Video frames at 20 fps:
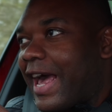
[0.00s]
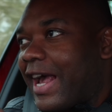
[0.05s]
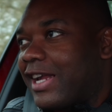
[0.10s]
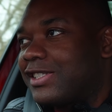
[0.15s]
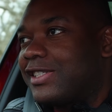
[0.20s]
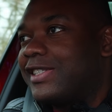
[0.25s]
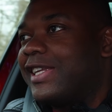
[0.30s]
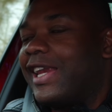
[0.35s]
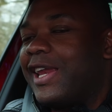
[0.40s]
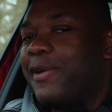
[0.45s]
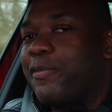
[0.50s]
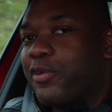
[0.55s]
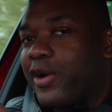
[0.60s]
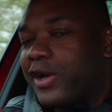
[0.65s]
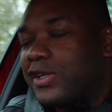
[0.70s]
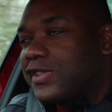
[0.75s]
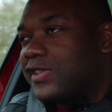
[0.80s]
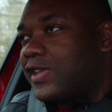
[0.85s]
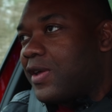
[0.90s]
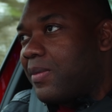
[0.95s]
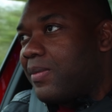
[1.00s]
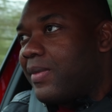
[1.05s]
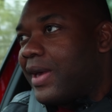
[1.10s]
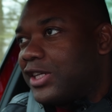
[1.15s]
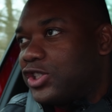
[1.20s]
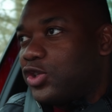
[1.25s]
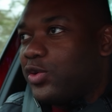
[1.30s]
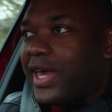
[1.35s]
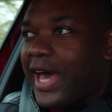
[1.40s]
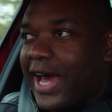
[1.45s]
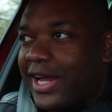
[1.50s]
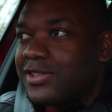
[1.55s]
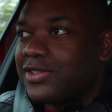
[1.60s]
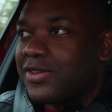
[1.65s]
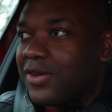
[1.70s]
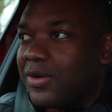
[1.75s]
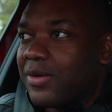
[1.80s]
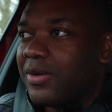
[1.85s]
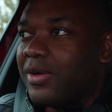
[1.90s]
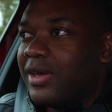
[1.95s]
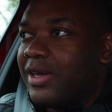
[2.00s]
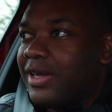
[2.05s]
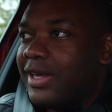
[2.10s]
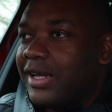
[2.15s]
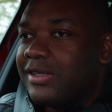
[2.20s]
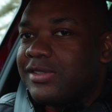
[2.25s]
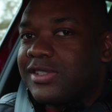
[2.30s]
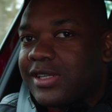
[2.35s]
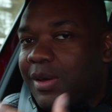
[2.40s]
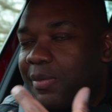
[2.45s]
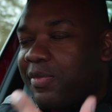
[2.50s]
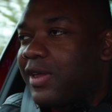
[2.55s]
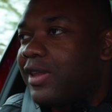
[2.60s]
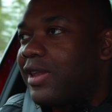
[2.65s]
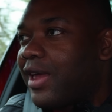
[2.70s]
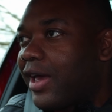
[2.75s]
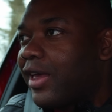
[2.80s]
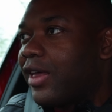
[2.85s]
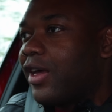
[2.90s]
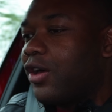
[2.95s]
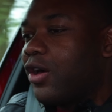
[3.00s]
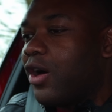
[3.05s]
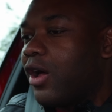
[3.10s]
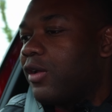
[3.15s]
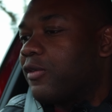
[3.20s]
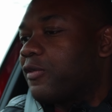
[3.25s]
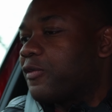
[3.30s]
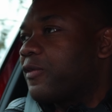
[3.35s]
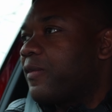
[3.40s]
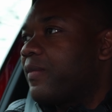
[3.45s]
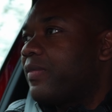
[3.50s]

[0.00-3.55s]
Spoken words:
accidentally press them as you can do in something like a Golf.